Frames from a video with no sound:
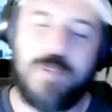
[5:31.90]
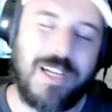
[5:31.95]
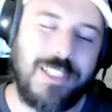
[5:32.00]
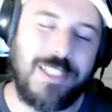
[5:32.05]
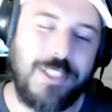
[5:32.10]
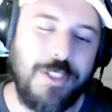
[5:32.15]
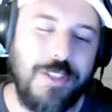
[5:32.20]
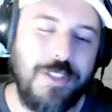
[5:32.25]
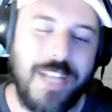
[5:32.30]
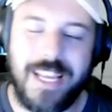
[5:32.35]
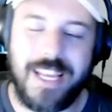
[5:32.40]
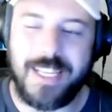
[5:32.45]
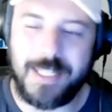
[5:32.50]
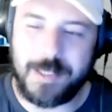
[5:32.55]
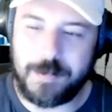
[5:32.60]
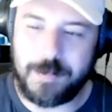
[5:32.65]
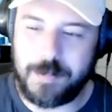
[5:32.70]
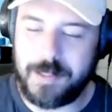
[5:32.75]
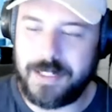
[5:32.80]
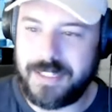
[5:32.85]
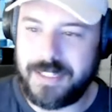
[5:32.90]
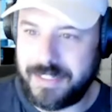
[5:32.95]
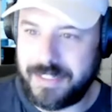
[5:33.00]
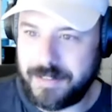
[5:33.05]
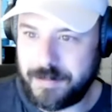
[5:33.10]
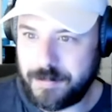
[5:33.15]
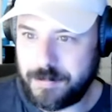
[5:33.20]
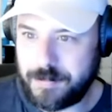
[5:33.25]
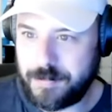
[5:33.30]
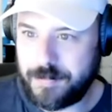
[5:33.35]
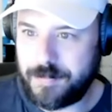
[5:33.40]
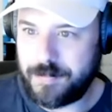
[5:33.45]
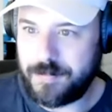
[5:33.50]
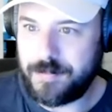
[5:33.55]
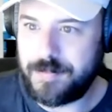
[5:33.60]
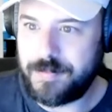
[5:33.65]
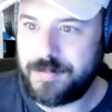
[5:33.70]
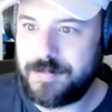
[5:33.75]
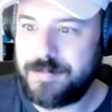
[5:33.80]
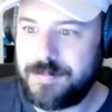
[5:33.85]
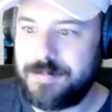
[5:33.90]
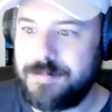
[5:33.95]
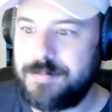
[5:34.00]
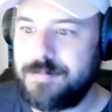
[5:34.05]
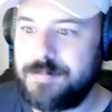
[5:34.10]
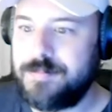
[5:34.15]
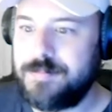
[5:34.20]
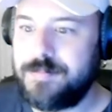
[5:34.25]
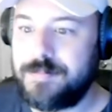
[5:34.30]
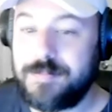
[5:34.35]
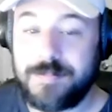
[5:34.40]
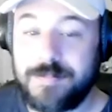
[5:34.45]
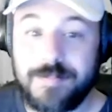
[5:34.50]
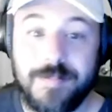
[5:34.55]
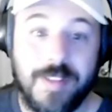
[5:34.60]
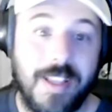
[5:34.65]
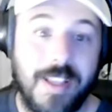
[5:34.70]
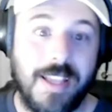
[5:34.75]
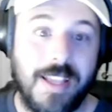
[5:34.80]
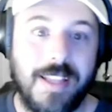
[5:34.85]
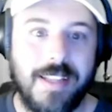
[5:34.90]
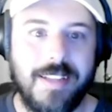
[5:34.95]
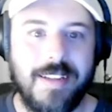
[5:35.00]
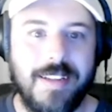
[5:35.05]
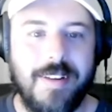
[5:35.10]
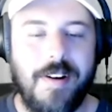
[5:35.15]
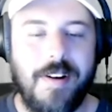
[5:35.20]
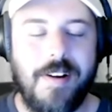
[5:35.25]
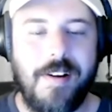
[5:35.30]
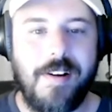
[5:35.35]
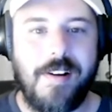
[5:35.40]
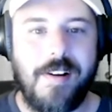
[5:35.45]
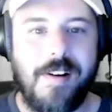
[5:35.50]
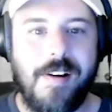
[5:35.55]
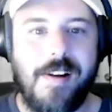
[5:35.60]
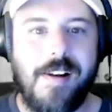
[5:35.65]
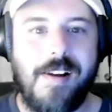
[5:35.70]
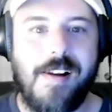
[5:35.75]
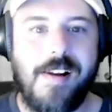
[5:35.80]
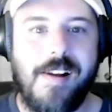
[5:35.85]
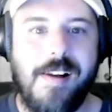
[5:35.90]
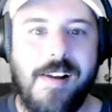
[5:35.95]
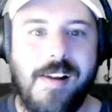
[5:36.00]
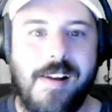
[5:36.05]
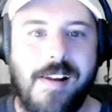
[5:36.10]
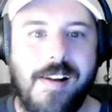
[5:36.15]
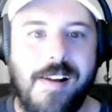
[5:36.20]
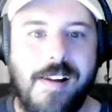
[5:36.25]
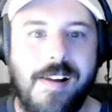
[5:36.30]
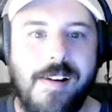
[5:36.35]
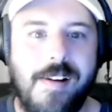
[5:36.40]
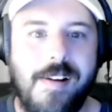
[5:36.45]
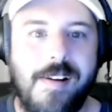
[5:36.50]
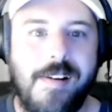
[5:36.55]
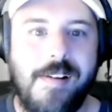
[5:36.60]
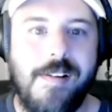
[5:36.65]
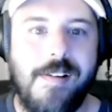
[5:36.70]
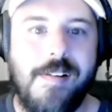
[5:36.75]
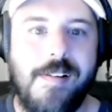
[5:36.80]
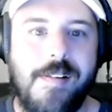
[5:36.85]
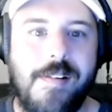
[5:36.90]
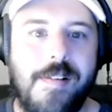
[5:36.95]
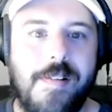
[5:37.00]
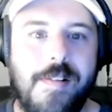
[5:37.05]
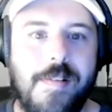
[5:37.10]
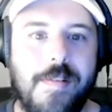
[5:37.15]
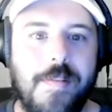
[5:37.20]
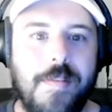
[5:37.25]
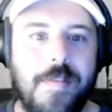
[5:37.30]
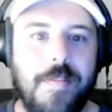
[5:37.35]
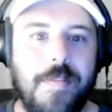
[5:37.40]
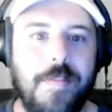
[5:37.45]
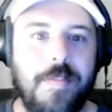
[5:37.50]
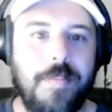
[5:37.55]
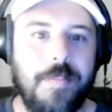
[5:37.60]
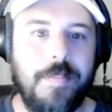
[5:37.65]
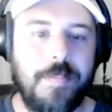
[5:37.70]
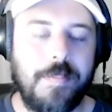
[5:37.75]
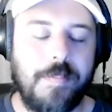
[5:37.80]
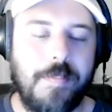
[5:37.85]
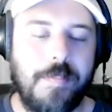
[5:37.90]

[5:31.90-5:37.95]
(not speaking)